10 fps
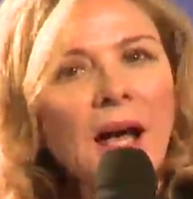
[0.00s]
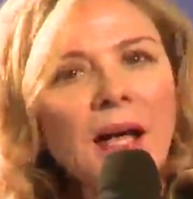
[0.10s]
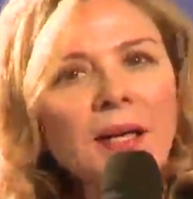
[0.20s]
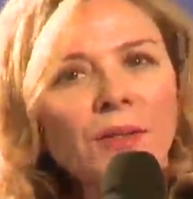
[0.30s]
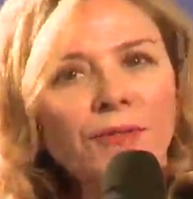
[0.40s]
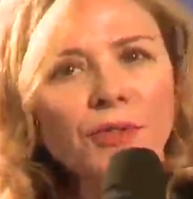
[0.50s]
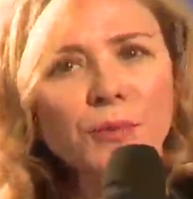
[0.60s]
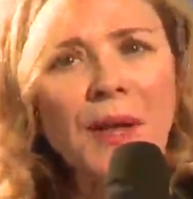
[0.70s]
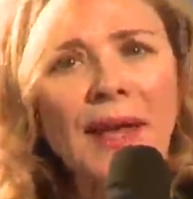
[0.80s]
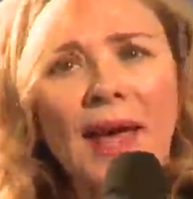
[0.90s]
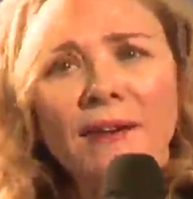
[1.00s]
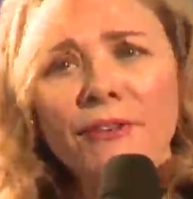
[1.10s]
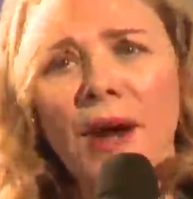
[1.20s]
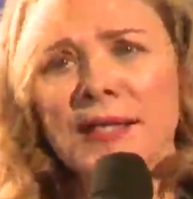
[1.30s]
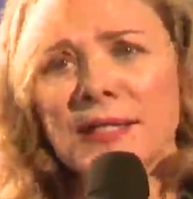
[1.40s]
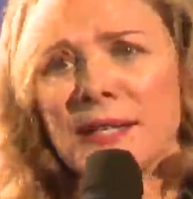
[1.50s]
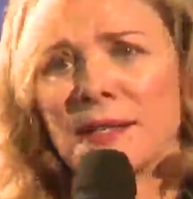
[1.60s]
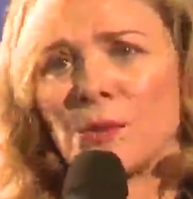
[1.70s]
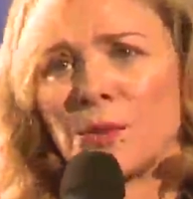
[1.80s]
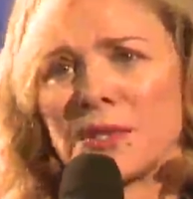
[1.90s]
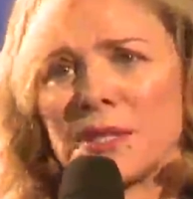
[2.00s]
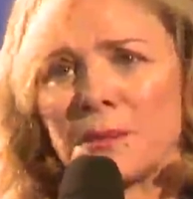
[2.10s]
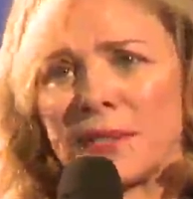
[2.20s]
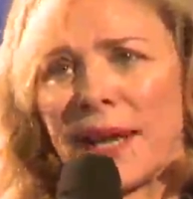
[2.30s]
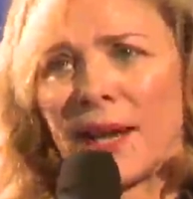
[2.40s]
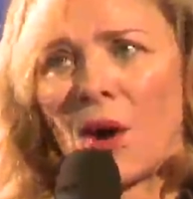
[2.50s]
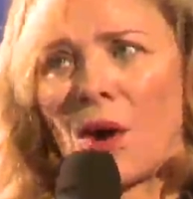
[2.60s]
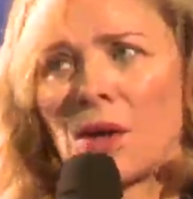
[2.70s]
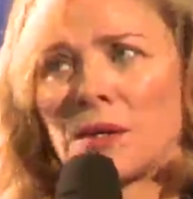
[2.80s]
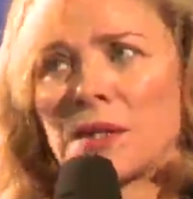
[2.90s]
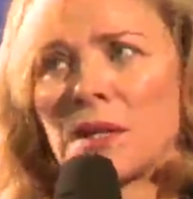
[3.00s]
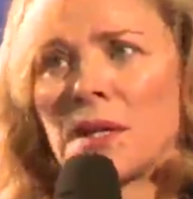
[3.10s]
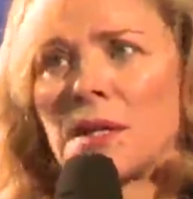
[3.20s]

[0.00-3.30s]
Uh, the first play ever I did was a play called